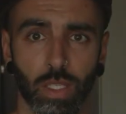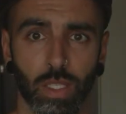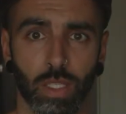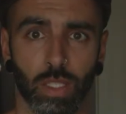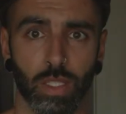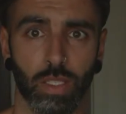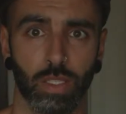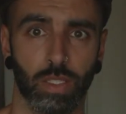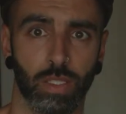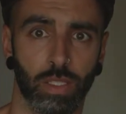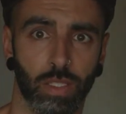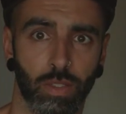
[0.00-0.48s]

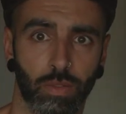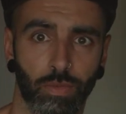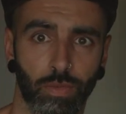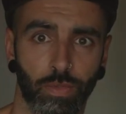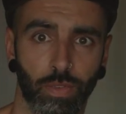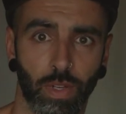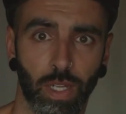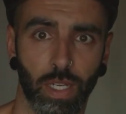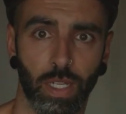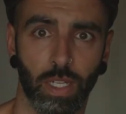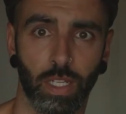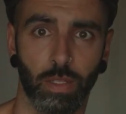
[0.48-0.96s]
Is it
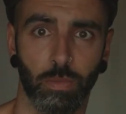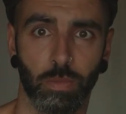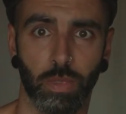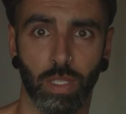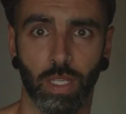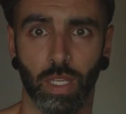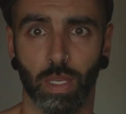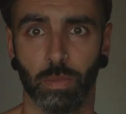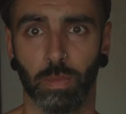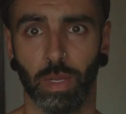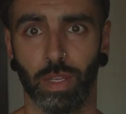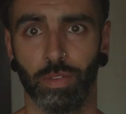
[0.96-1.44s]
finding
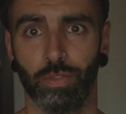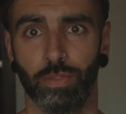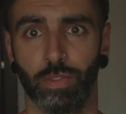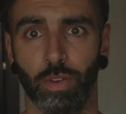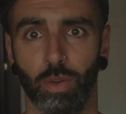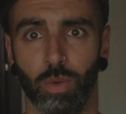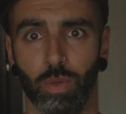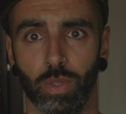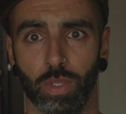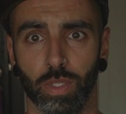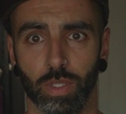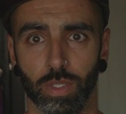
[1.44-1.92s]
me? Am I
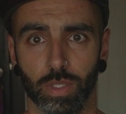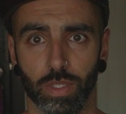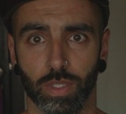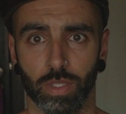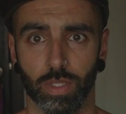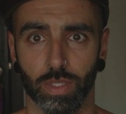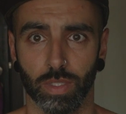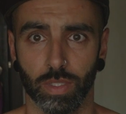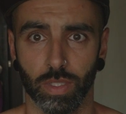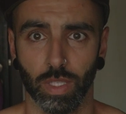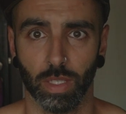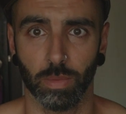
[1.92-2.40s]

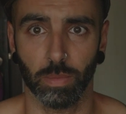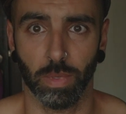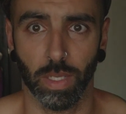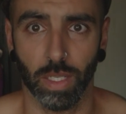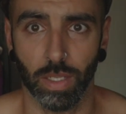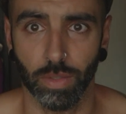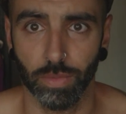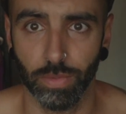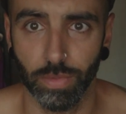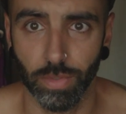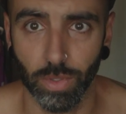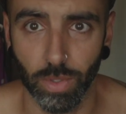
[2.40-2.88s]
focused? Am I
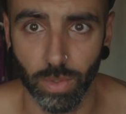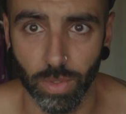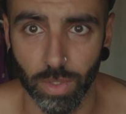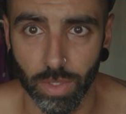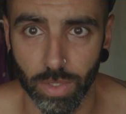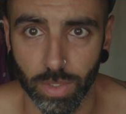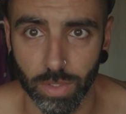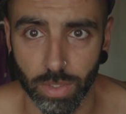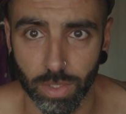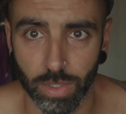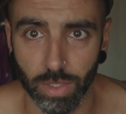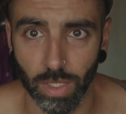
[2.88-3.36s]
in
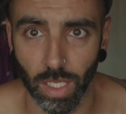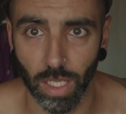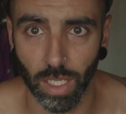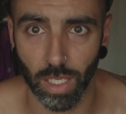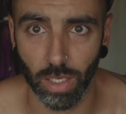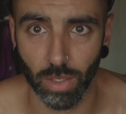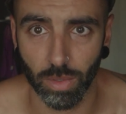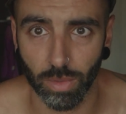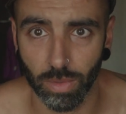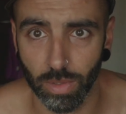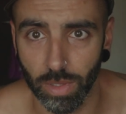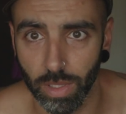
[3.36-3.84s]
focus? I
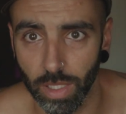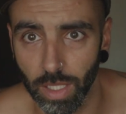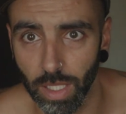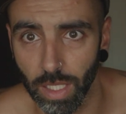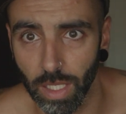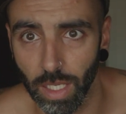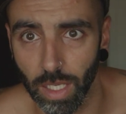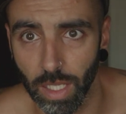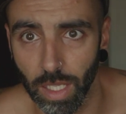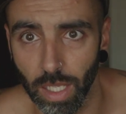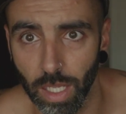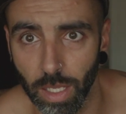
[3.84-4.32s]
don't
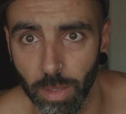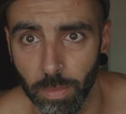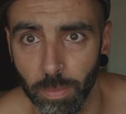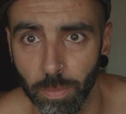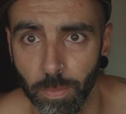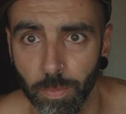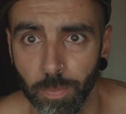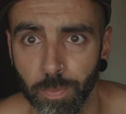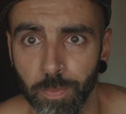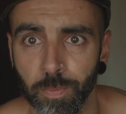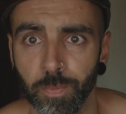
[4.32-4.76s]
think I am.